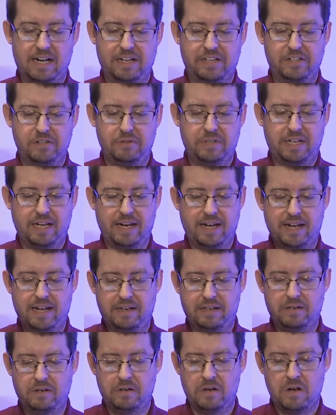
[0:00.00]
you
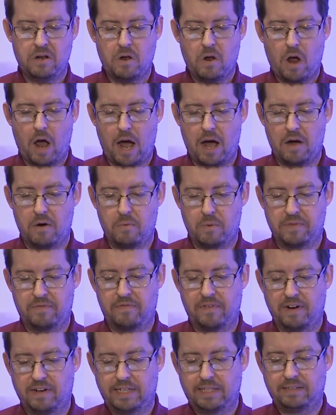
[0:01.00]
can, with
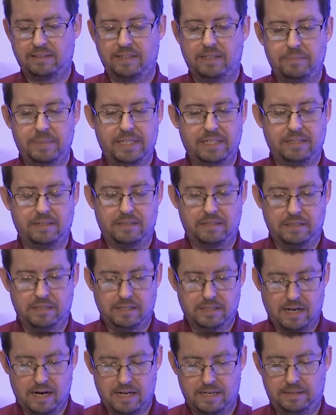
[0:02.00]
very limited
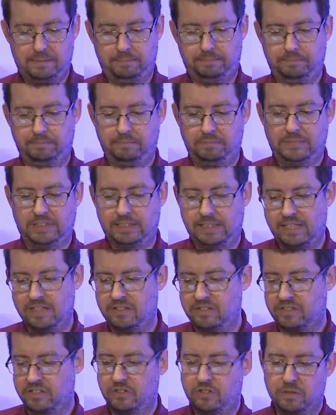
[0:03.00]

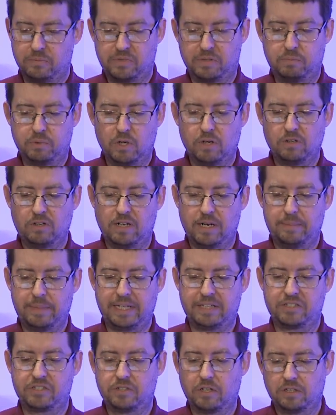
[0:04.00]
skills in terms of
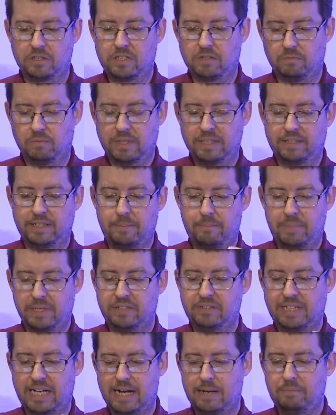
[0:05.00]
programming, start to really
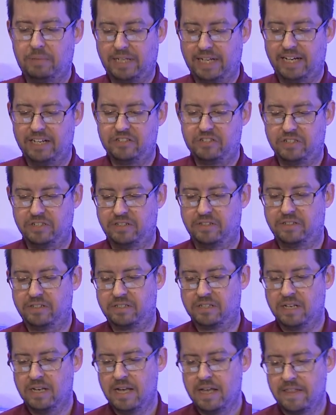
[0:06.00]
build
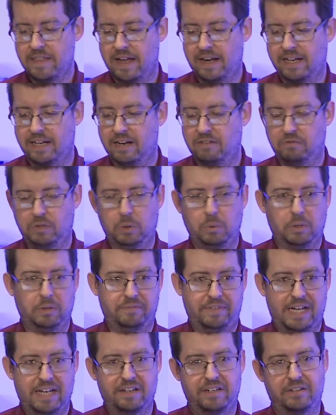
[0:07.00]
applications that can have
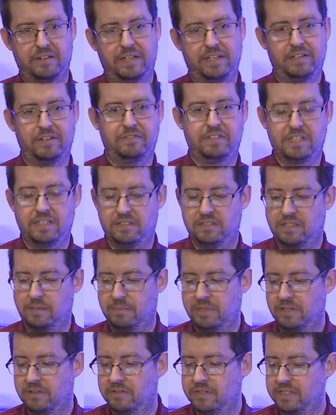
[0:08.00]
real-world value. And you've seen some
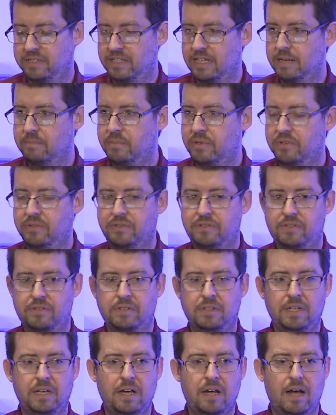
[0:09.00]
of those examples
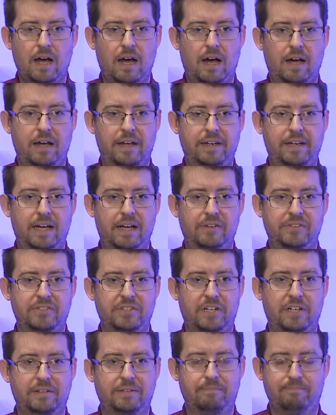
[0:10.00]
in Hal's
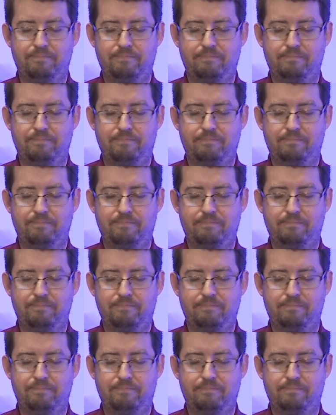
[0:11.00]
talk.